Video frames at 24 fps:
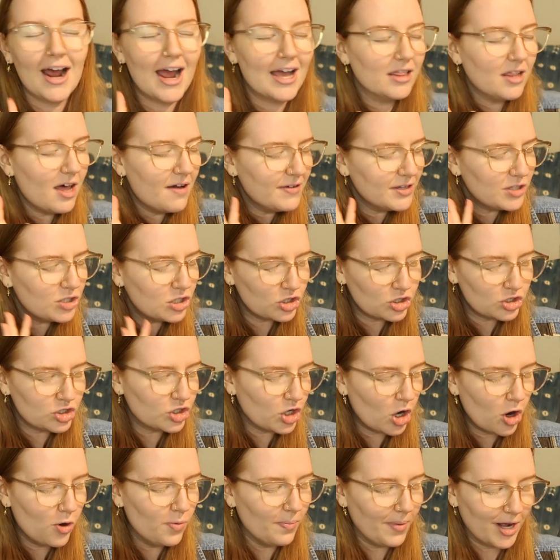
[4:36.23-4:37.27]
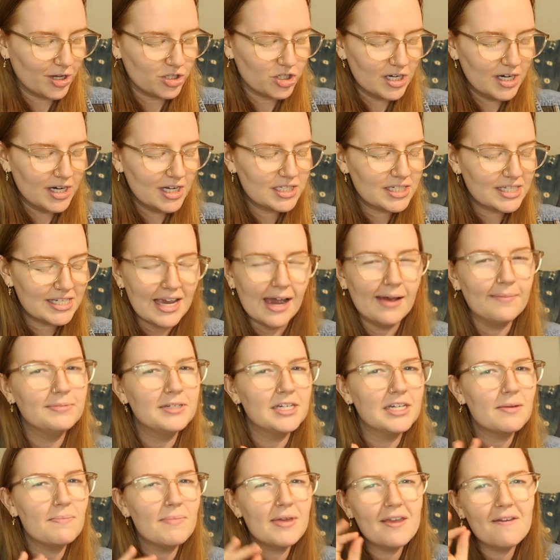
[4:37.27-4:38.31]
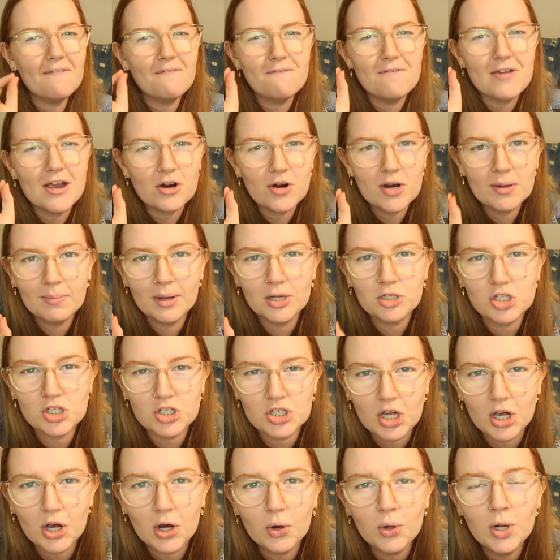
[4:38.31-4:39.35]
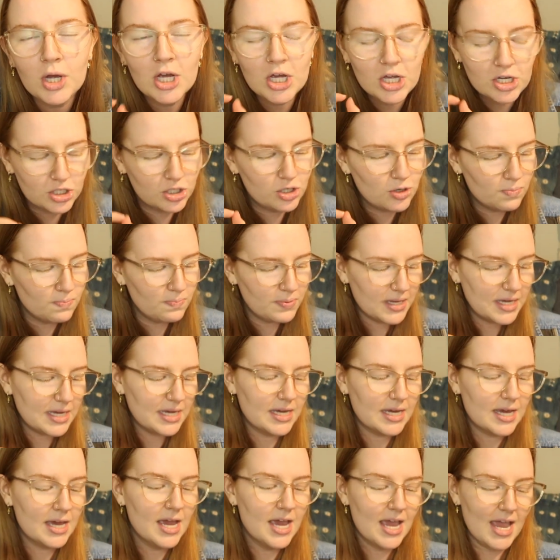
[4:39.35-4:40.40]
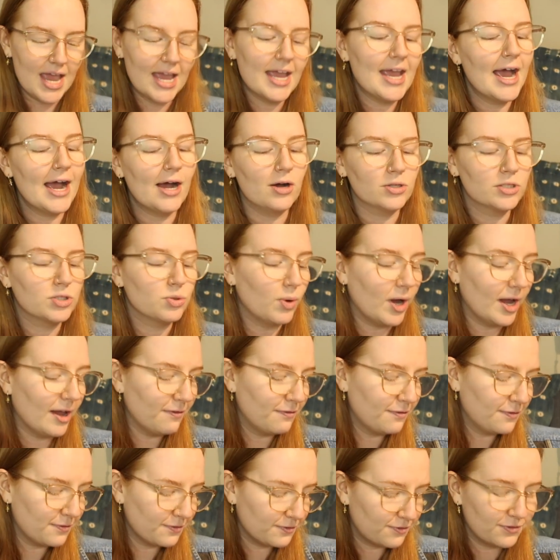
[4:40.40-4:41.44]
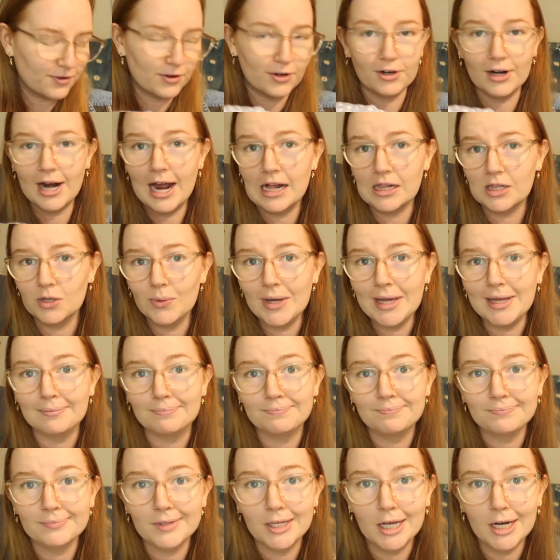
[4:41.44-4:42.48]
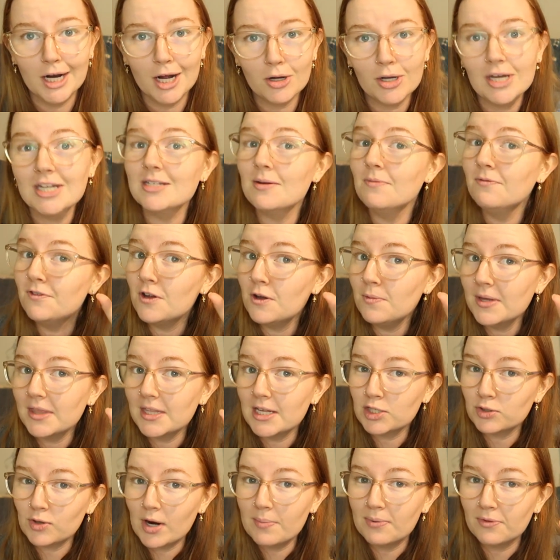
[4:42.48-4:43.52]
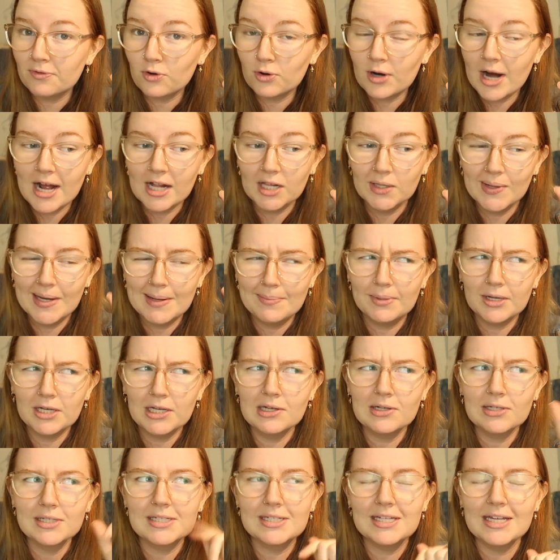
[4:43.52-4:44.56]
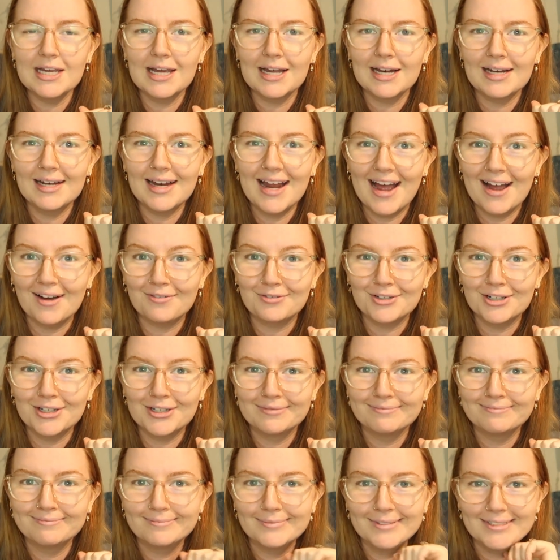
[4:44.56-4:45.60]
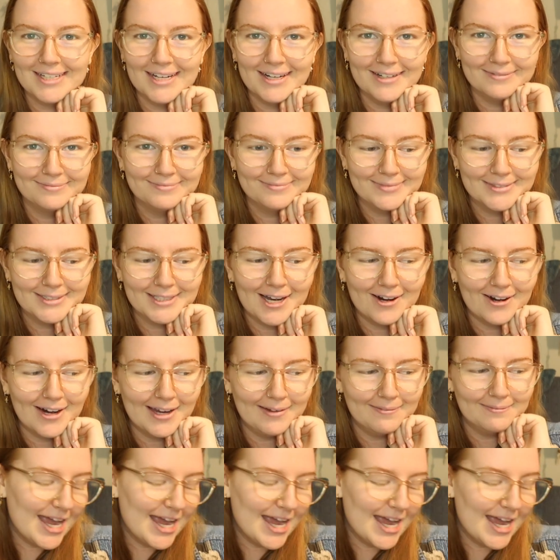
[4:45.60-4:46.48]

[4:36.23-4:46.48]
I love it so much. And it's tempting me very much so to be a housewife for Halloween you know, because I'm filming this right before Halloween, but you'll see it after. So, sorry.